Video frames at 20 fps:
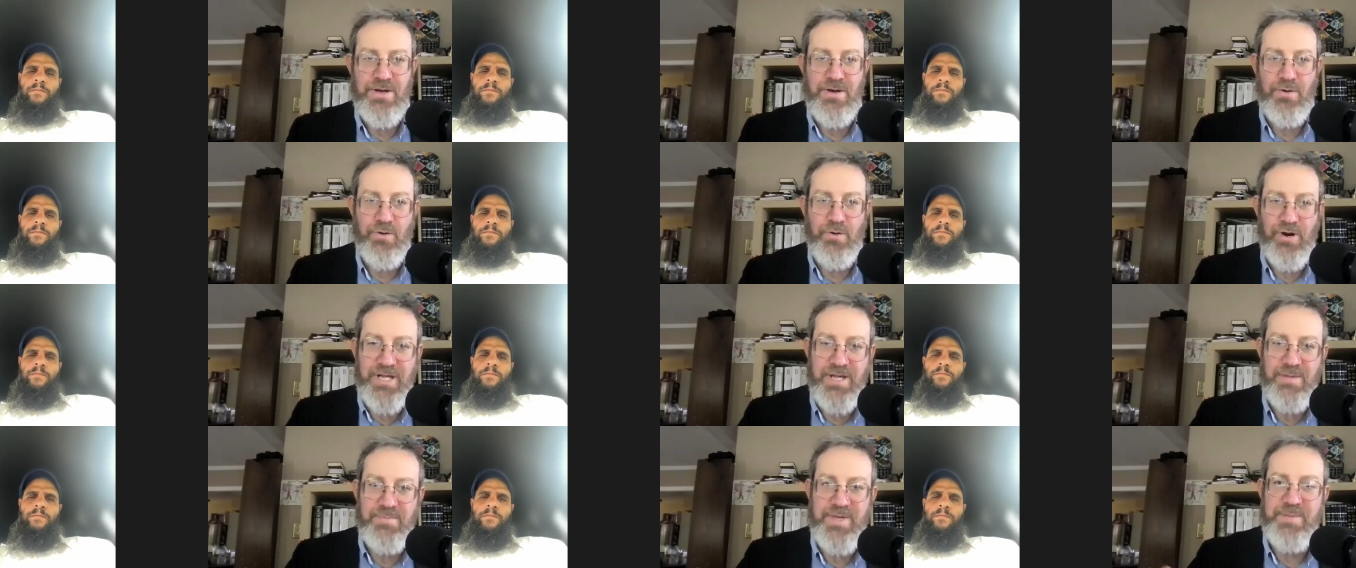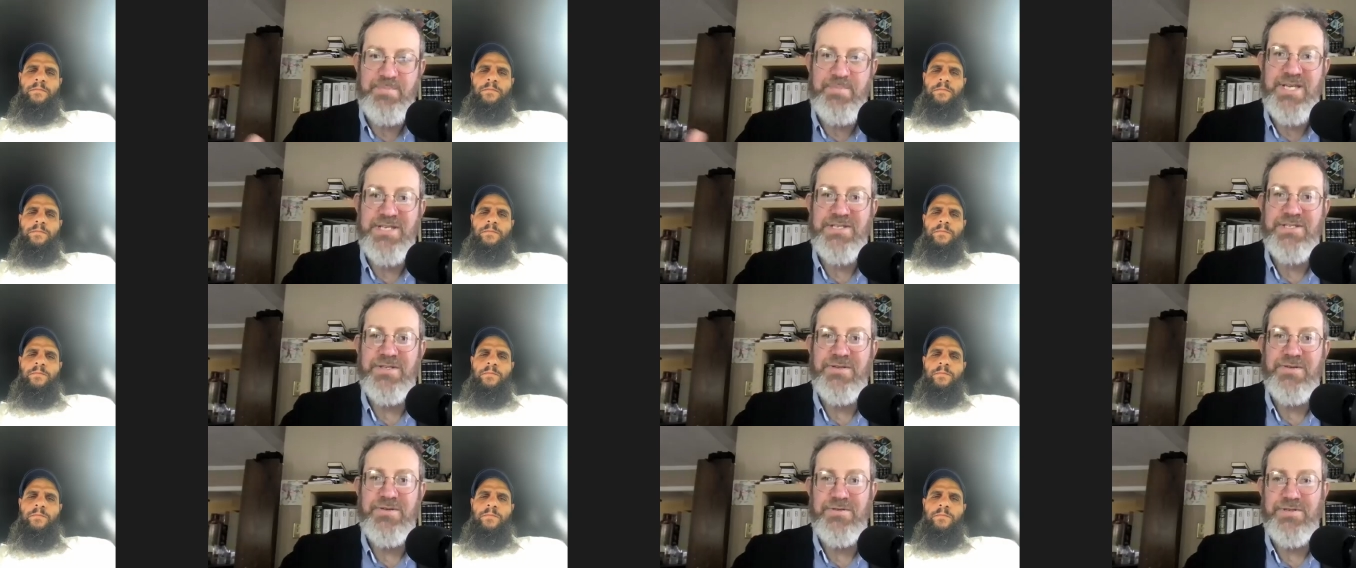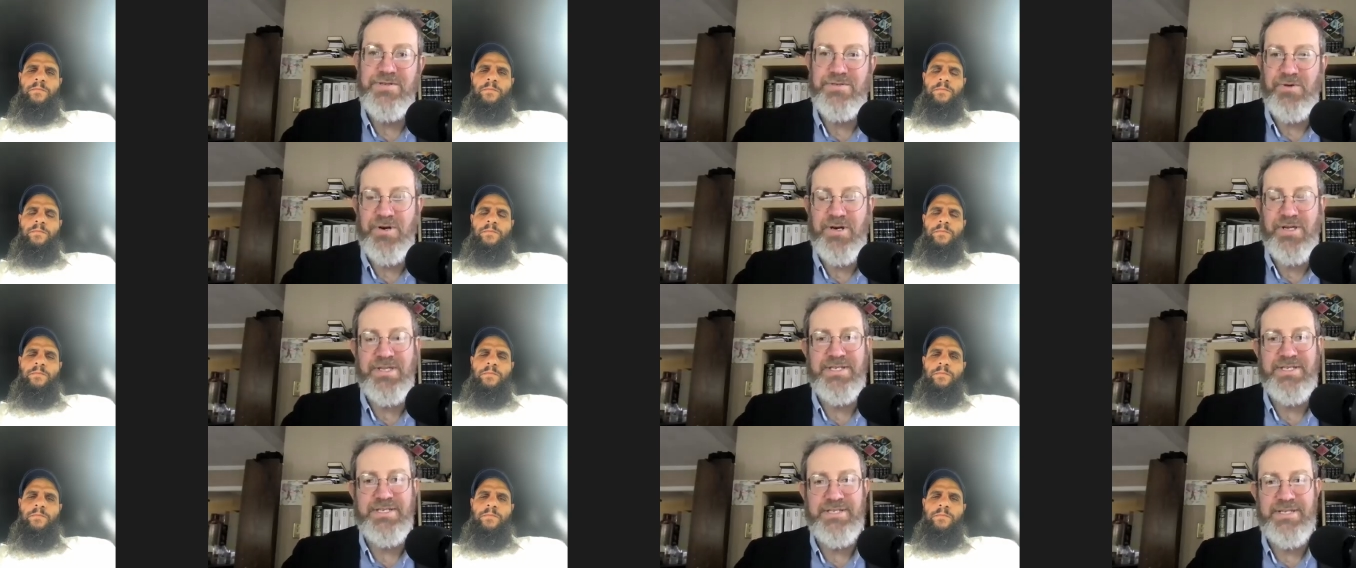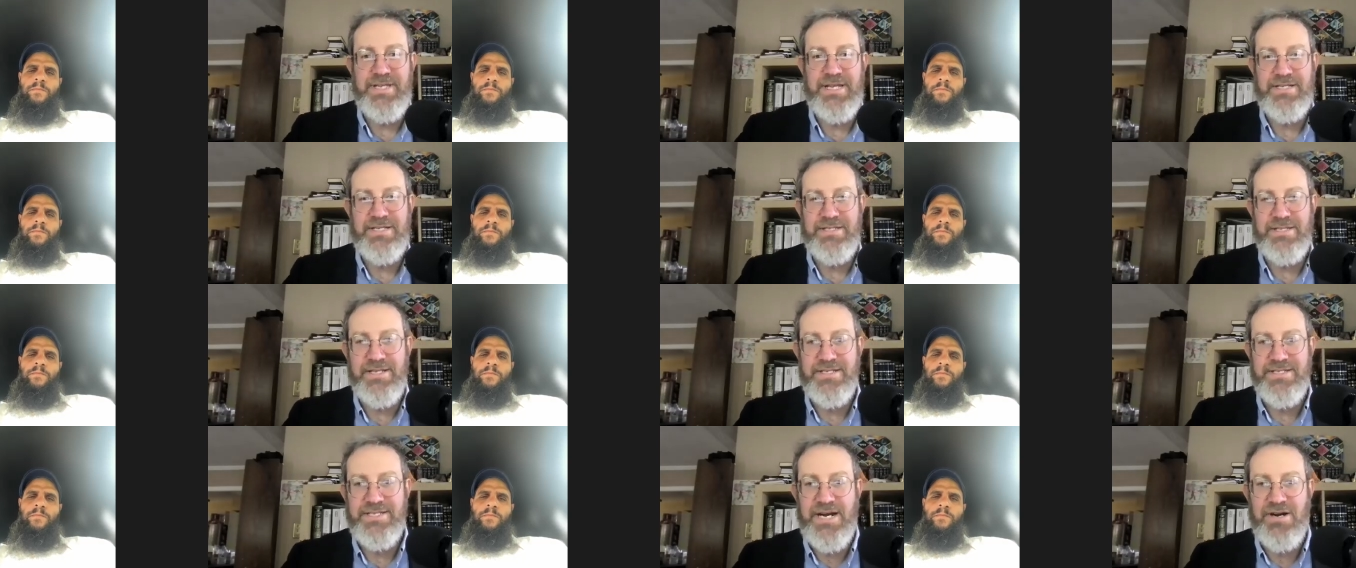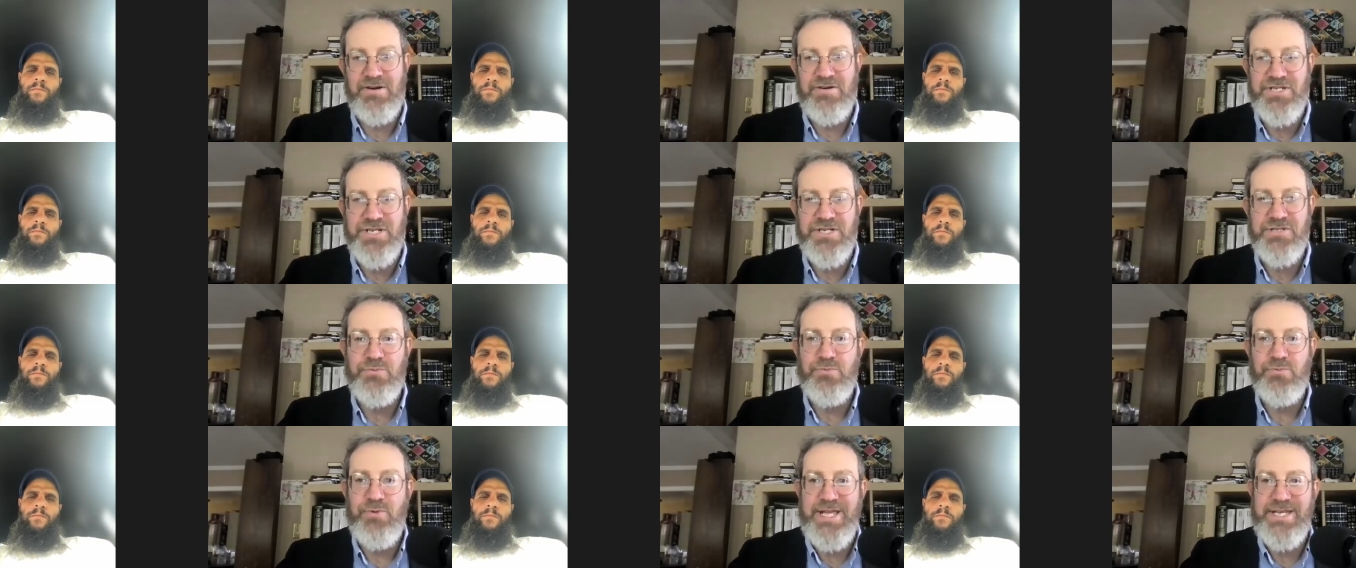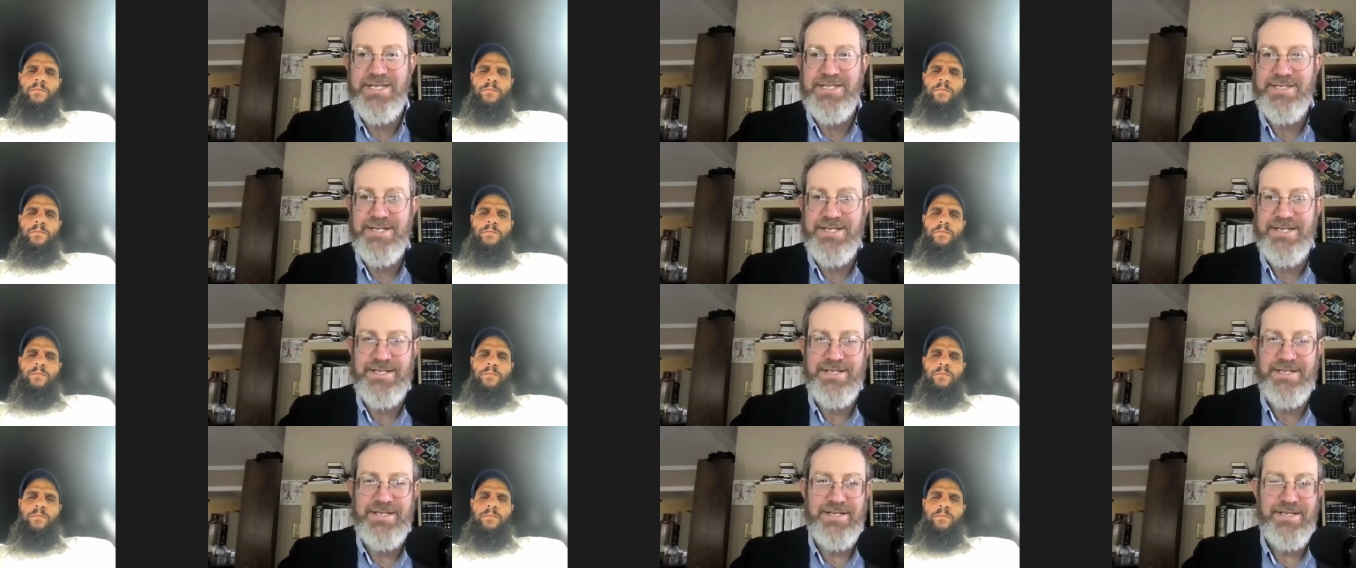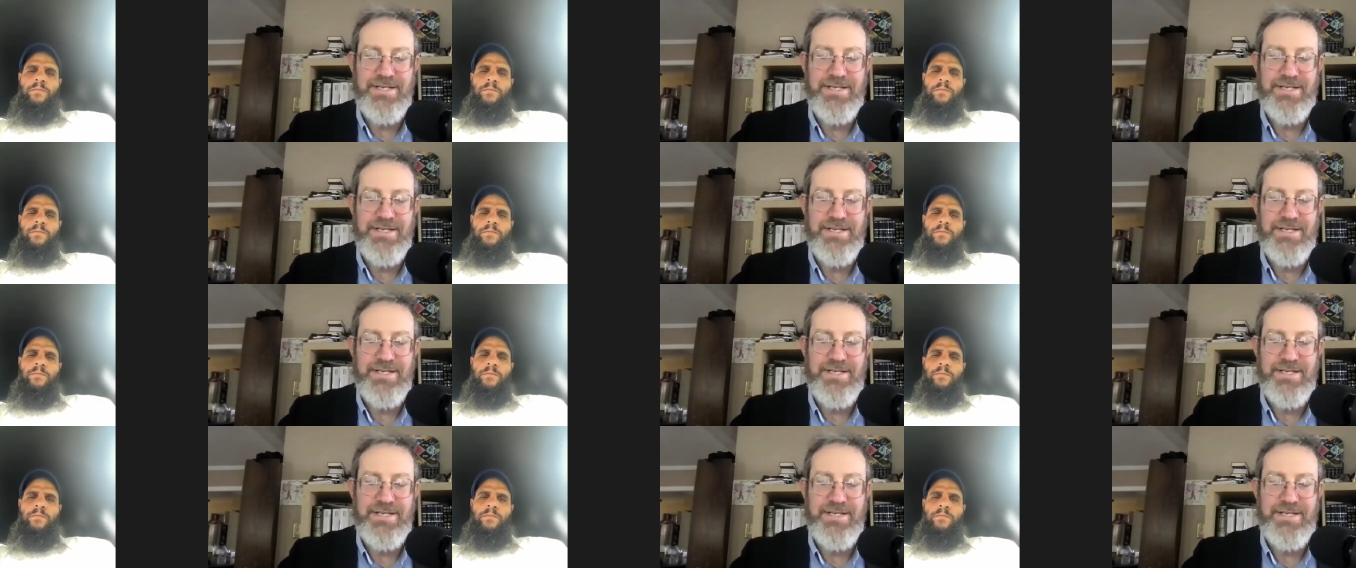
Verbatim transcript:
Speaker 1: or it can be misused where this the, the zare is just wasted.